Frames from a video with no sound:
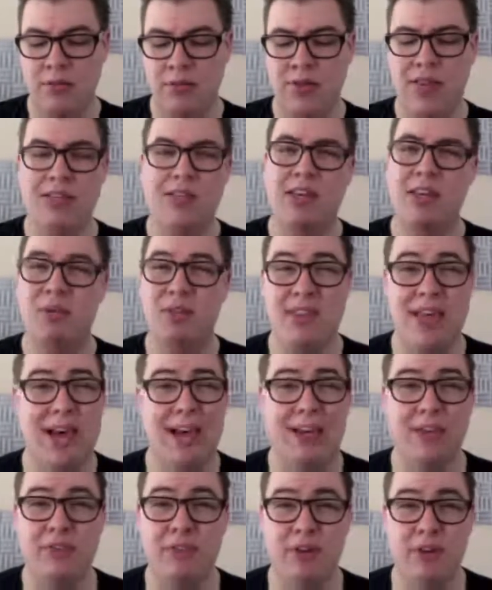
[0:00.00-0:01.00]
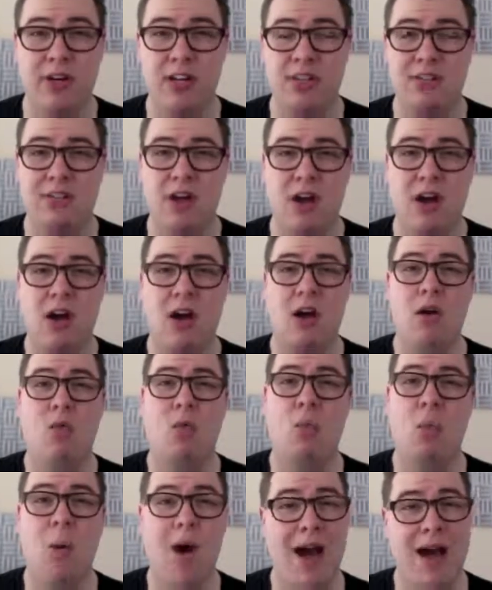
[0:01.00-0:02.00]
they tell you what the active ingredients are,
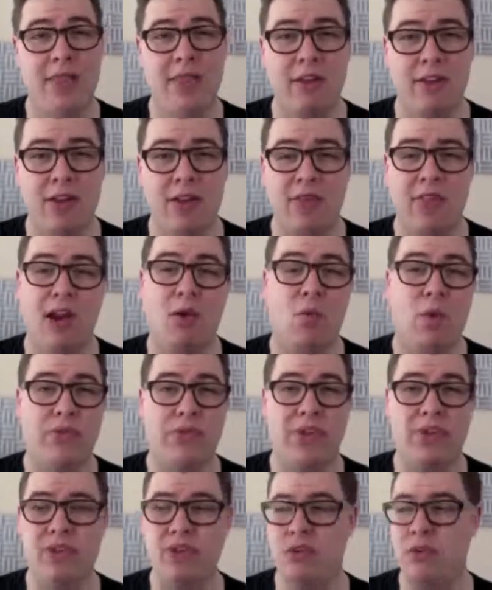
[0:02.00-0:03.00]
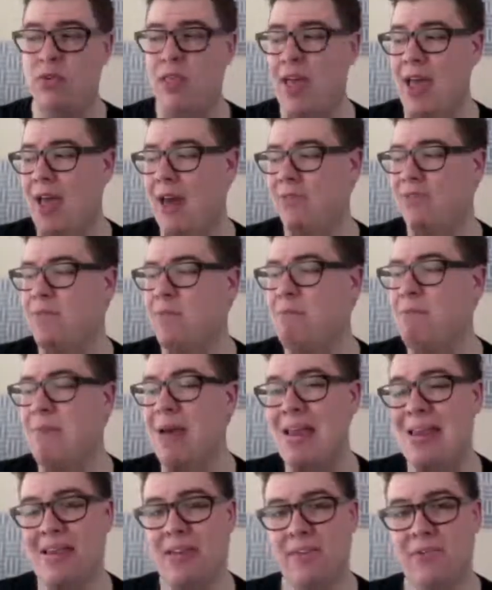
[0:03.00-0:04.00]
why they're in there, what they do, and they have
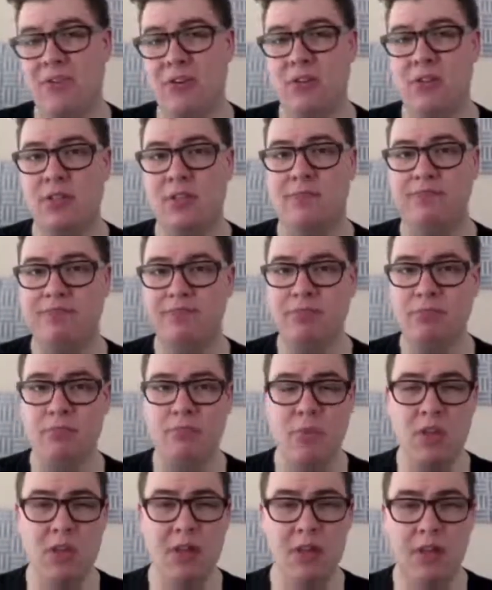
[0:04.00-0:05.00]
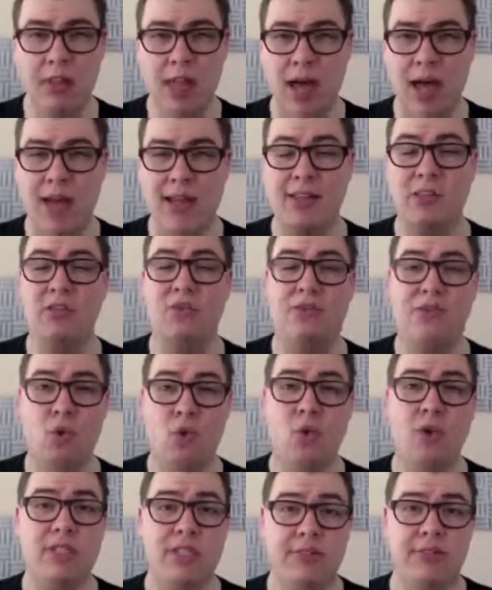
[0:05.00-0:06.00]
many different lines
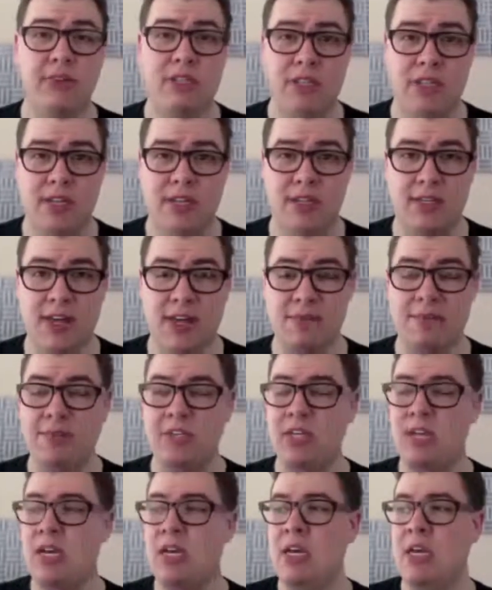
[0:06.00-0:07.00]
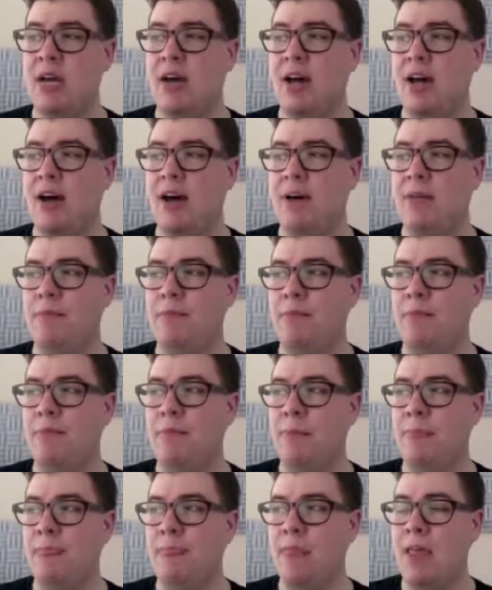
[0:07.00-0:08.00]
for different skin types.
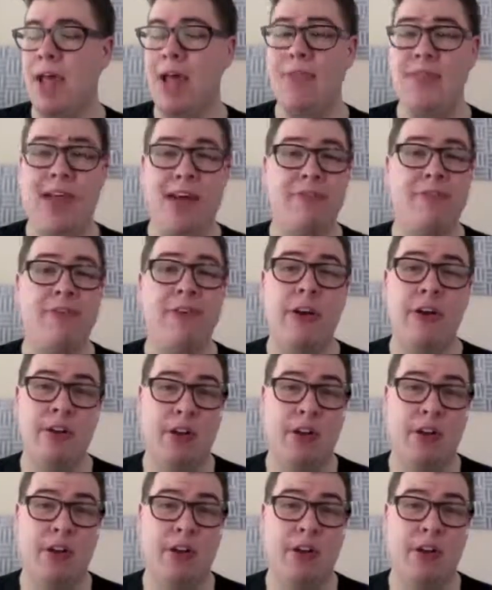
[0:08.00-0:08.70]
And they have very